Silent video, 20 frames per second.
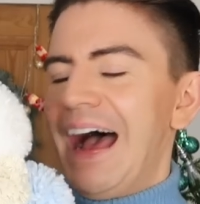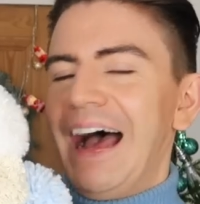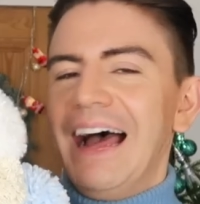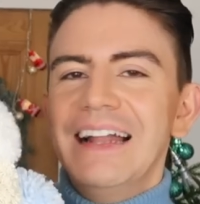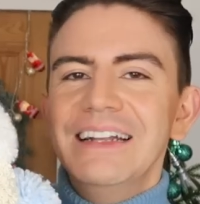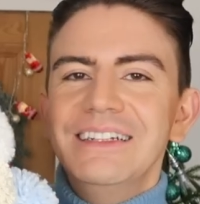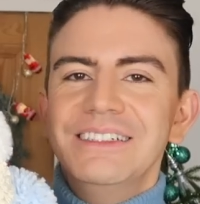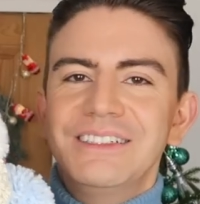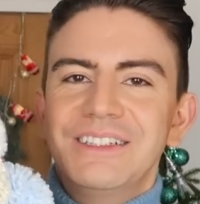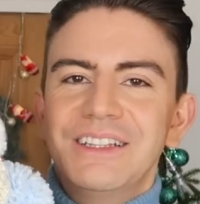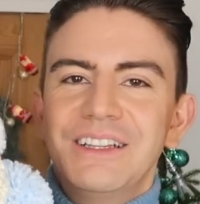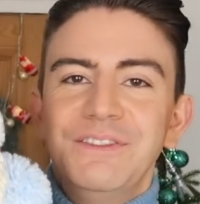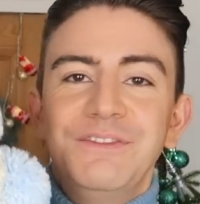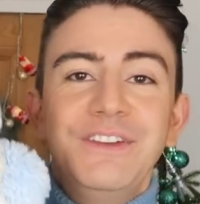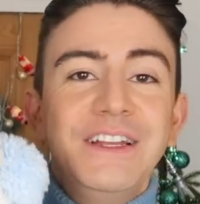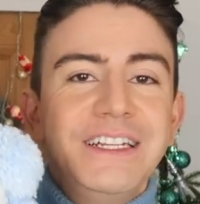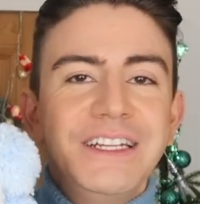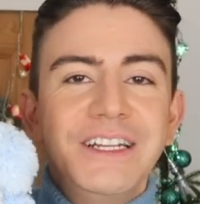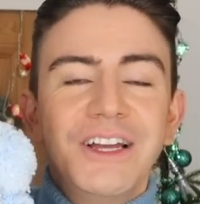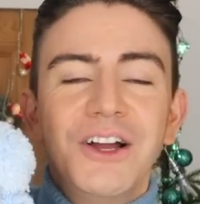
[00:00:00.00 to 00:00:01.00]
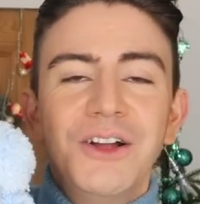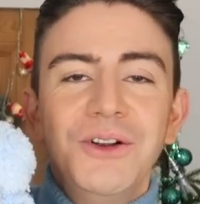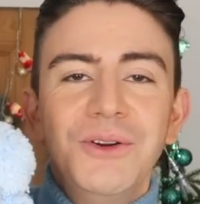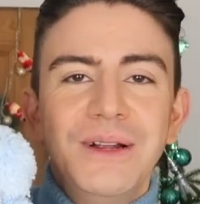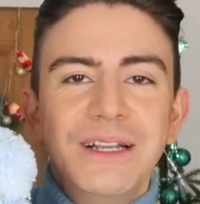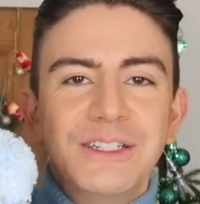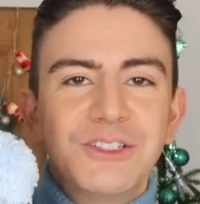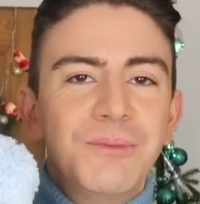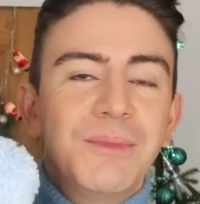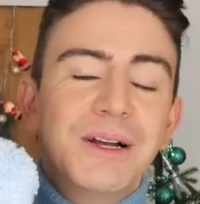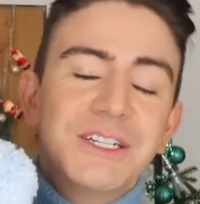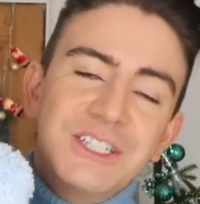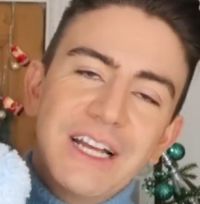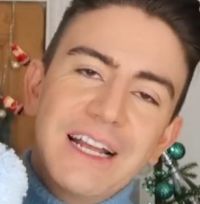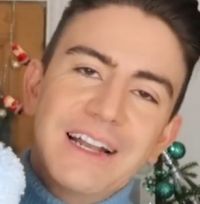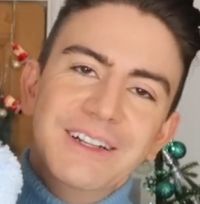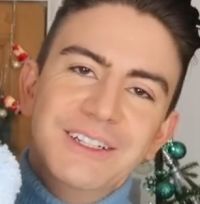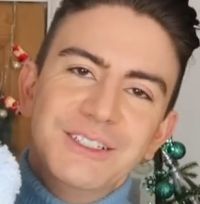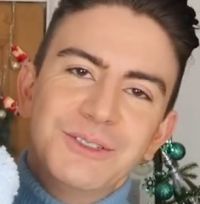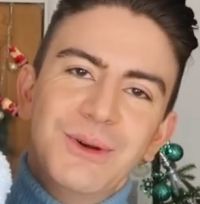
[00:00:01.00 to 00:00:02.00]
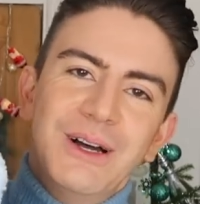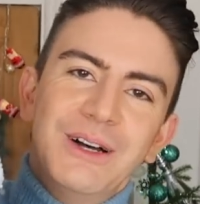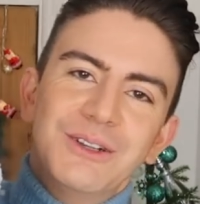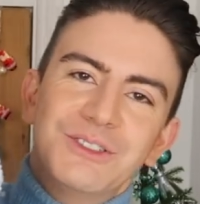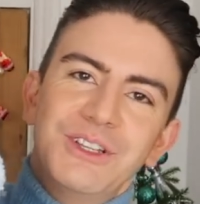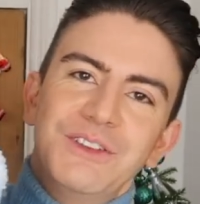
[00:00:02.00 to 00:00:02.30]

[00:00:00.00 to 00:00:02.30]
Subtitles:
And the video is on my channel as well,